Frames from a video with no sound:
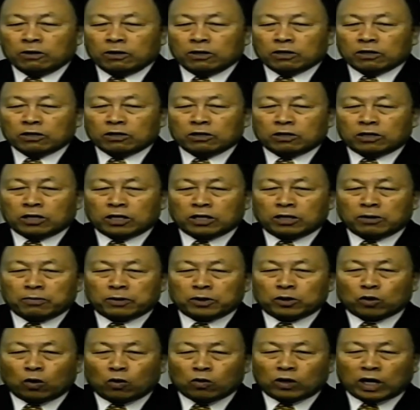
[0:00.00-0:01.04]
But
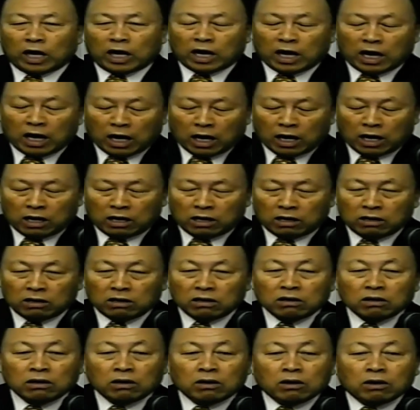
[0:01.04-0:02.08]
because they've been
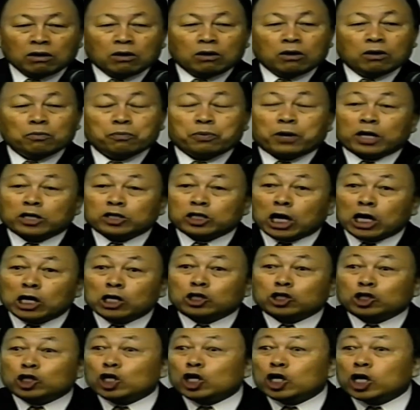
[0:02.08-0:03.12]
pierced, their
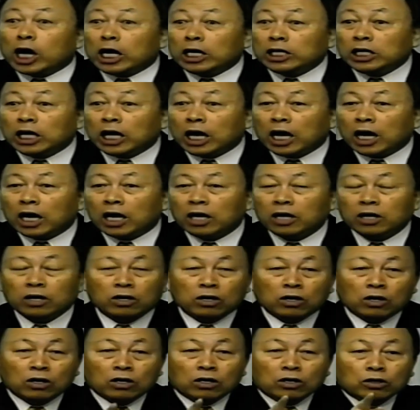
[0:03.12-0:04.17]
whole lives,
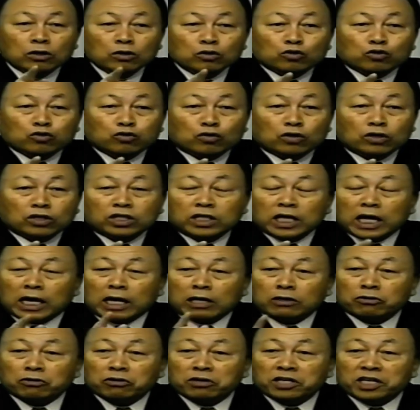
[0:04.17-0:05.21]
they're pierced
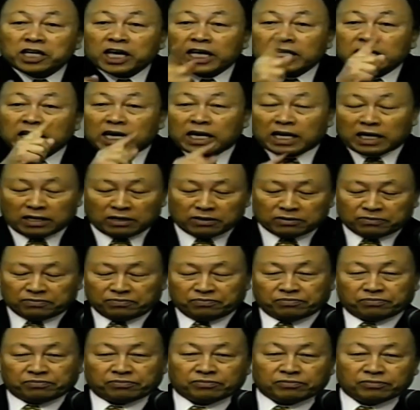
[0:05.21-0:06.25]
thinking, am I a dog?
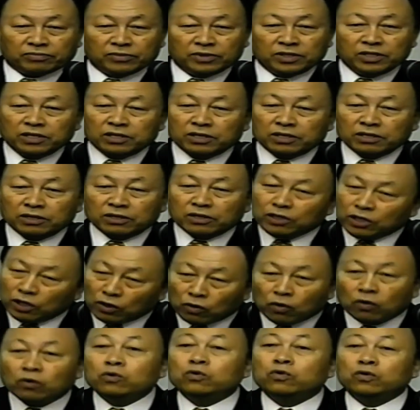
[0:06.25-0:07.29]
And
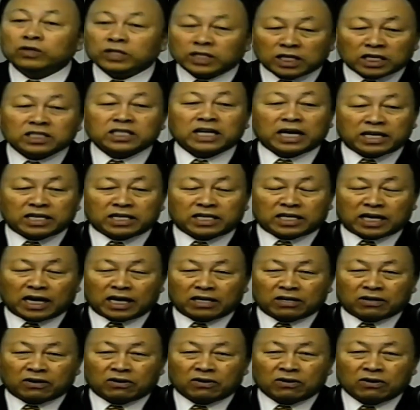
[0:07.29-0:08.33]
they realize
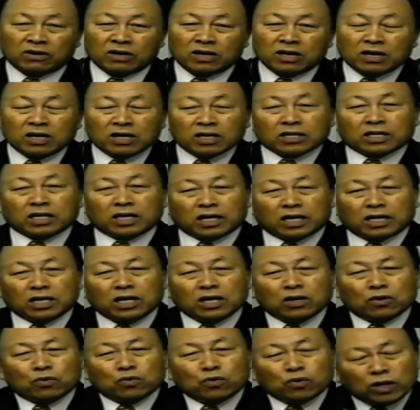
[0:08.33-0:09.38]
on their deathbed, and
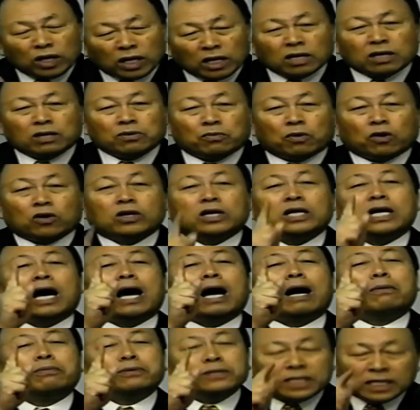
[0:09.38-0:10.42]
so there's a
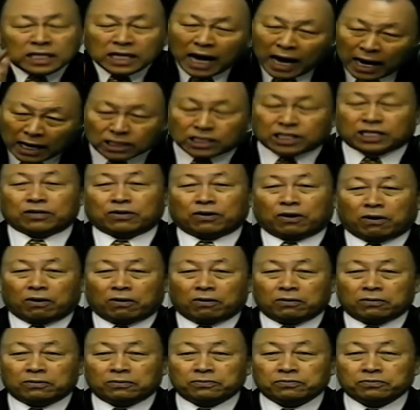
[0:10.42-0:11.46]
saving of a soul.
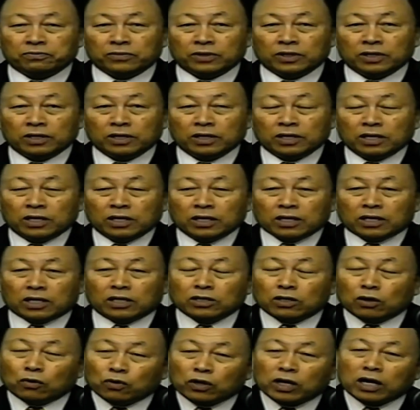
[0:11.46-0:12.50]
So we
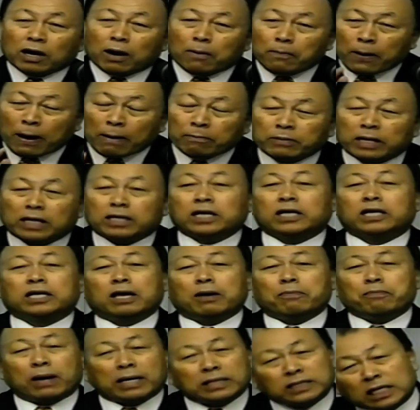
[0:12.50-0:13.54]
don't know, but the
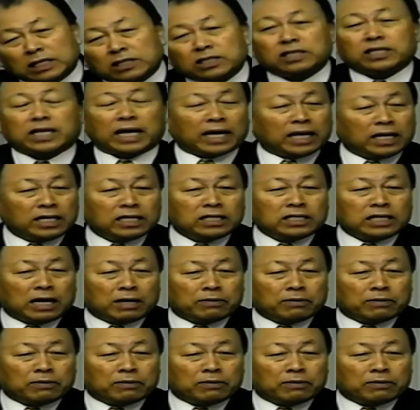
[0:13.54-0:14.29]
Father does.